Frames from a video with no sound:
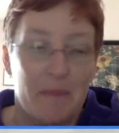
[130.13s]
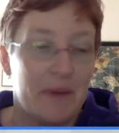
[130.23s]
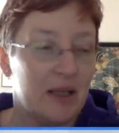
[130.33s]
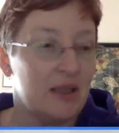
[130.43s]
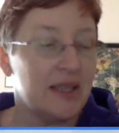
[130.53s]

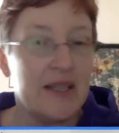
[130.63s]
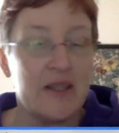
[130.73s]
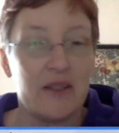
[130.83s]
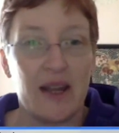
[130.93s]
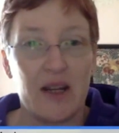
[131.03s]
But
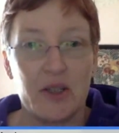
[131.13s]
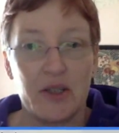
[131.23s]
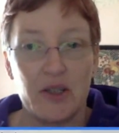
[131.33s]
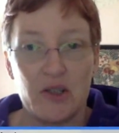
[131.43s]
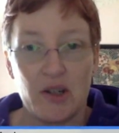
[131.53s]
let's
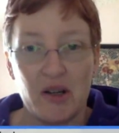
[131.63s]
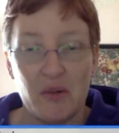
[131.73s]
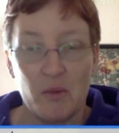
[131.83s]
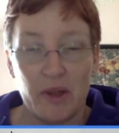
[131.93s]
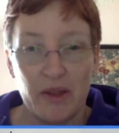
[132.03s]
actually start
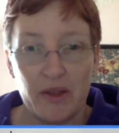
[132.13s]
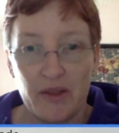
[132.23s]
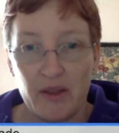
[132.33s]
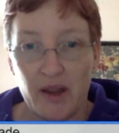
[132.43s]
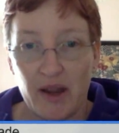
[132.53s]
with
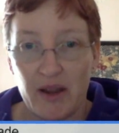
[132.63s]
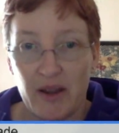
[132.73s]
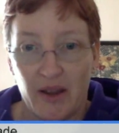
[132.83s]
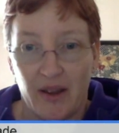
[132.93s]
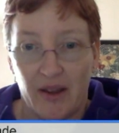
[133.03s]
the. Uh,
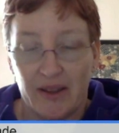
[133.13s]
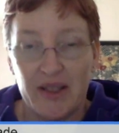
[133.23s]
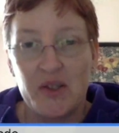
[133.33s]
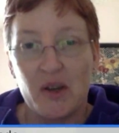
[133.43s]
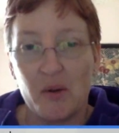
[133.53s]

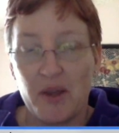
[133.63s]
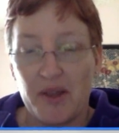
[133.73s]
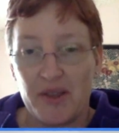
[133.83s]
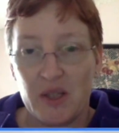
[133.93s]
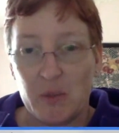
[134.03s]
let's start with
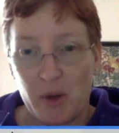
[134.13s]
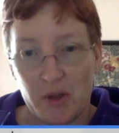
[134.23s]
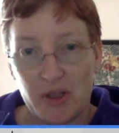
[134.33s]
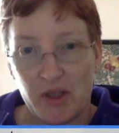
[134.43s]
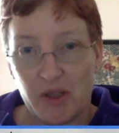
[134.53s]
this
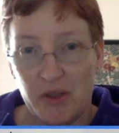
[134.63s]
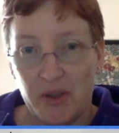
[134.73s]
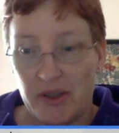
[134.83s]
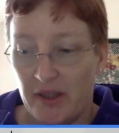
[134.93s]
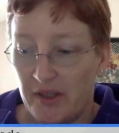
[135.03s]

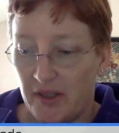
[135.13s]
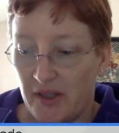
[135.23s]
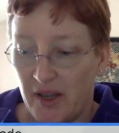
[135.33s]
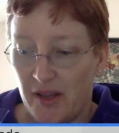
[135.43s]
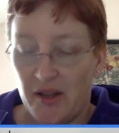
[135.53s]
post-colonialist
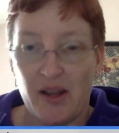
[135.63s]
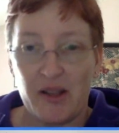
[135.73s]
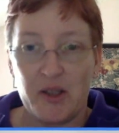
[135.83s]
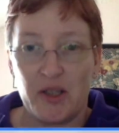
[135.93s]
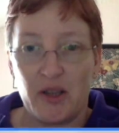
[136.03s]

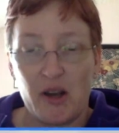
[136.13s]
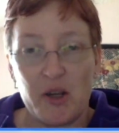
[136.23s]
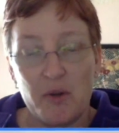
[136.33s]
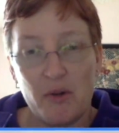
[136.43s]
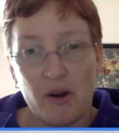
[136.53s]
anthology. Are
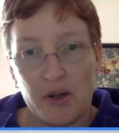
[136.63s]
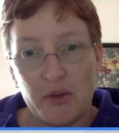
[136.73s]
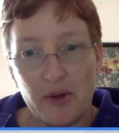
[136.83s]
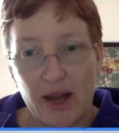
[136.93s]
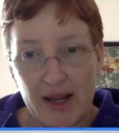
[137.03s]
you are
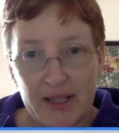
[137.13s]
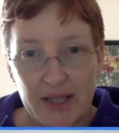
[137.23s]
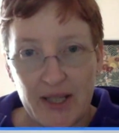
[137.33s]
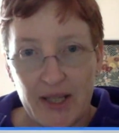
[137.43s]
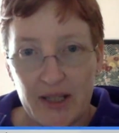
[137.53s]
you
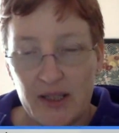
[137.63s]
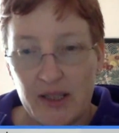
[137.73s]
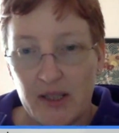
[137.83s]
editing it?